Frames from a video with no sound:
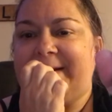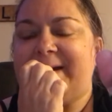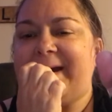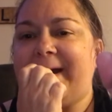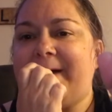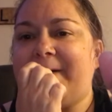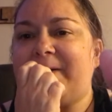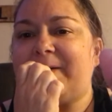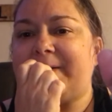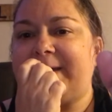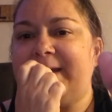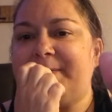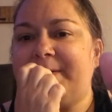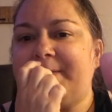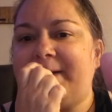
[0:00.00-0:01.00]
Now,
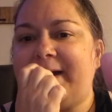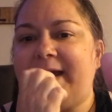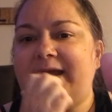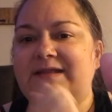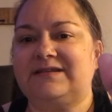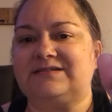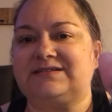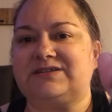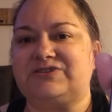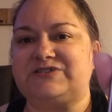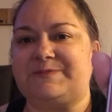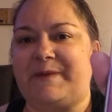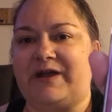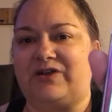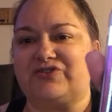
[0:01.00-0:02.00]
keep in mind, those little
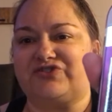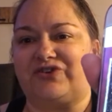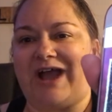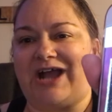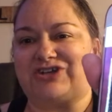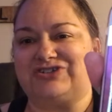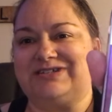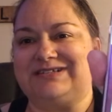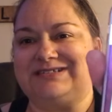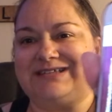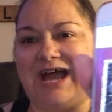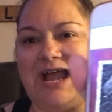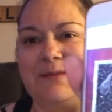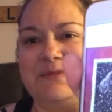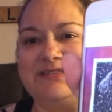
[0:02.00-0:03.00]
speckles are actually the
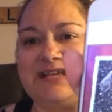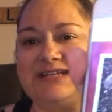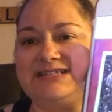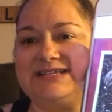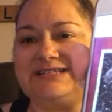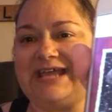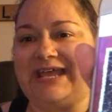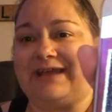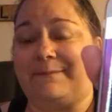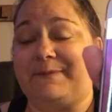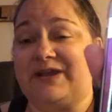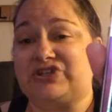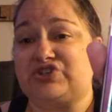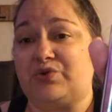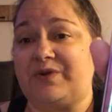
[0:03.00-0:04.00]
diamonds. I did take a
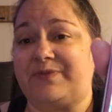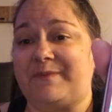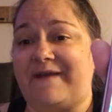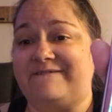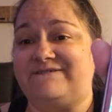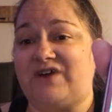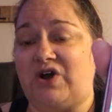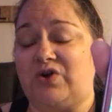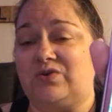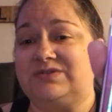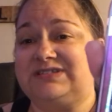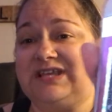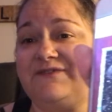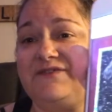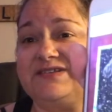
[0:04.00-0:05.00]
picture with my phone.
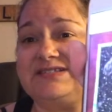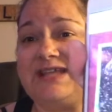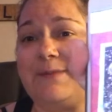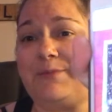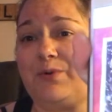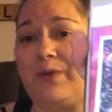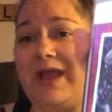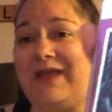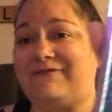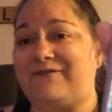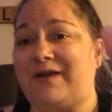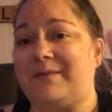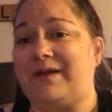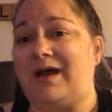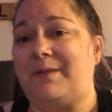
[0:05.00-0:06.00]
See, if you step away
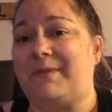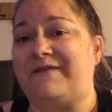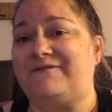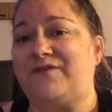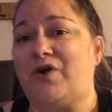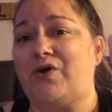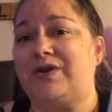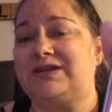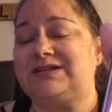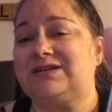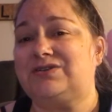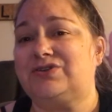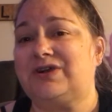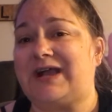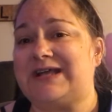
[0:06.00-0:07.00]
from it on my phone, it
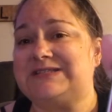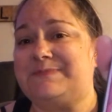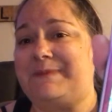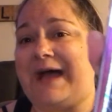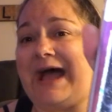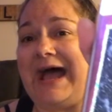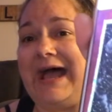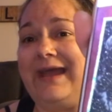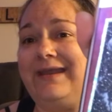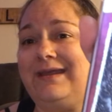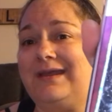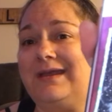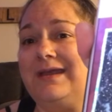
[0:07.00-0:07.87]
didn't look as bad.